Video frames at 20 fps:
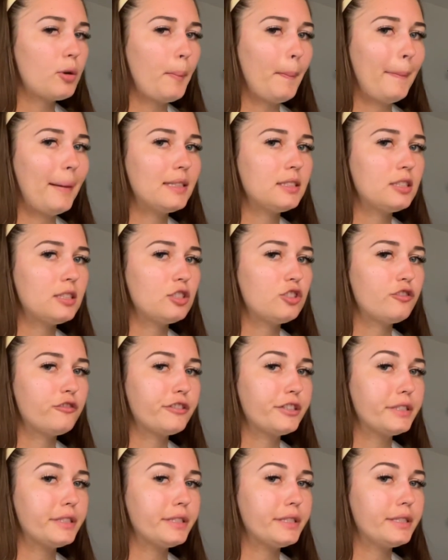message
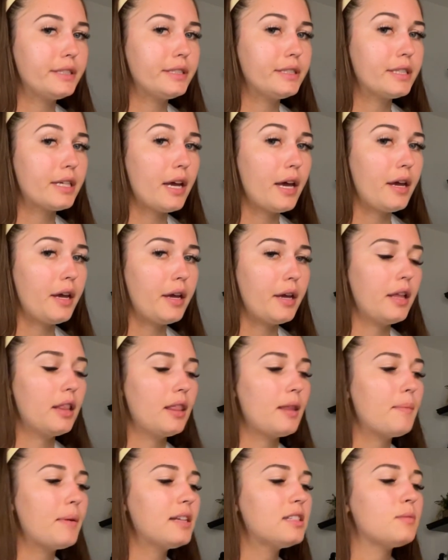for today.
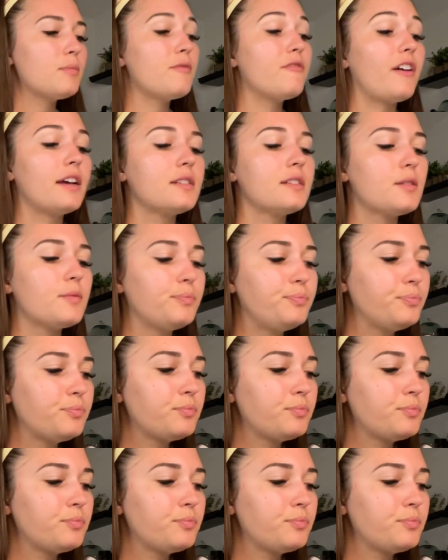Let me get some advice.